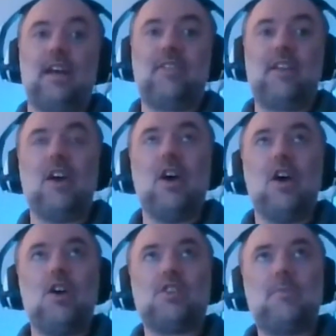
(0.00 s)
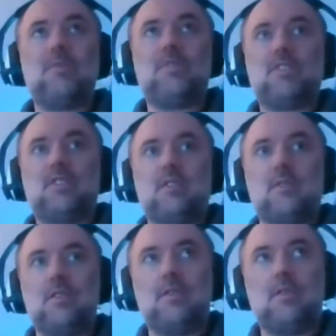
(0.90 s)
I think some of
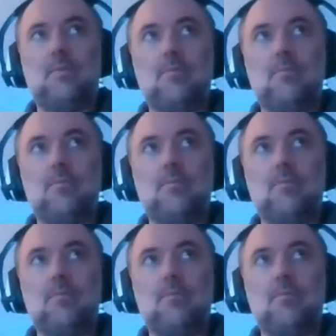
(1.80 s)
the